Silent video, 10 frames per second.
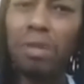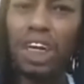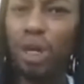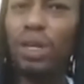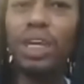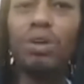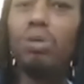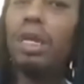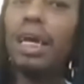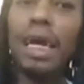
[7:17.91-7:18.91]
Do you see who
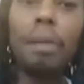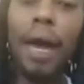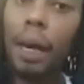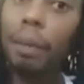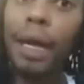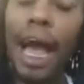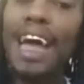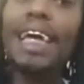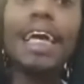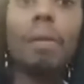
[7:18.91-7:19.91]
you looking at, baby?
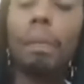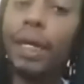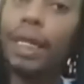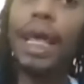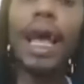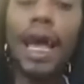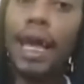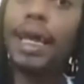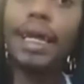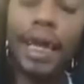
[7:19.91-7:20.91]
I can get pussy
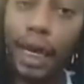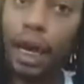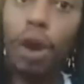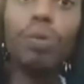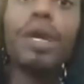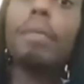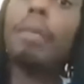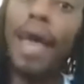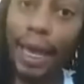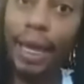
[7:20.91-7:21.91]
and dick on
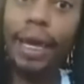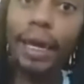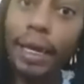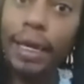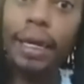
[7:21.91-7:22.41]
demand.